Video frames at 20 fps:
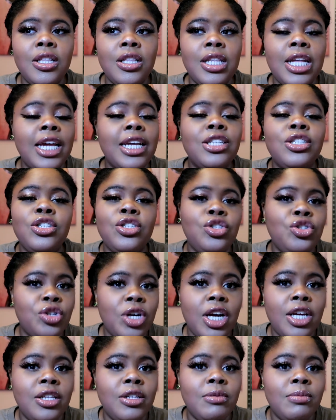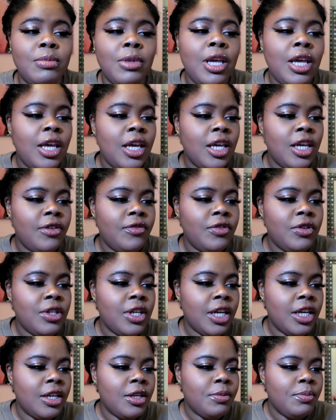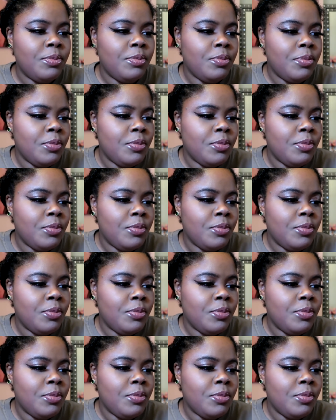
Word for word: like just try them. If you like